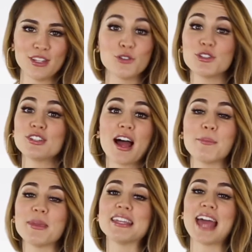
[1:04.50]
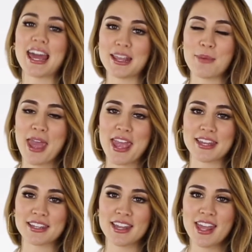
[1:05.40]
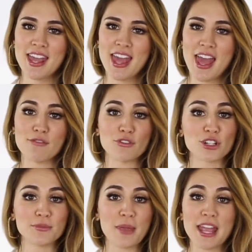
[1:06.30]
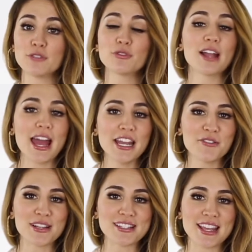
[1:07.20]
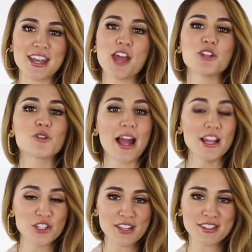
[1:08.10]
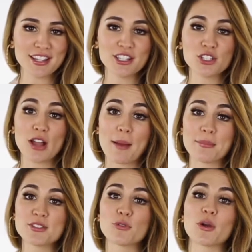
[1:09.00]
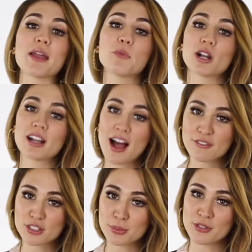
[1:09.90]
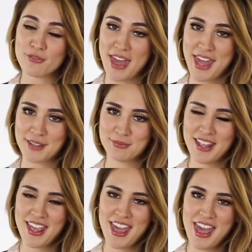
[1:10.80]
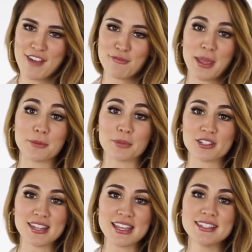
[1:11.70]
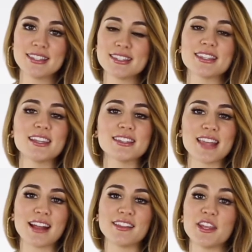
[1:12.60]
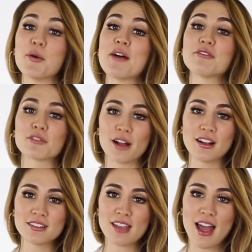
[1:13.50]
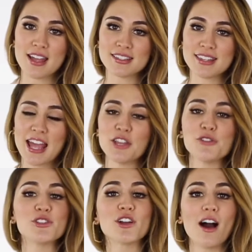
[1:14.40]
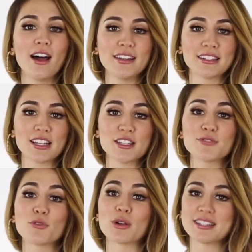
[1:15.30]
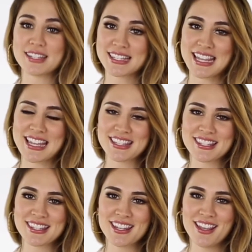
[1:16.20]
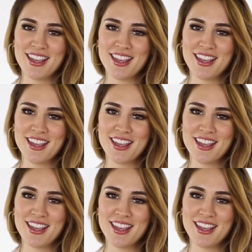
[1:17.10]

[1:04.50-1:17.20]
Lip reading: You should not be in any pain. If you're in pain for any reason, try adjusting the straps for a more comfortable fit. If pain persists, it's likely you have the wrong size and you should contact us for assistance.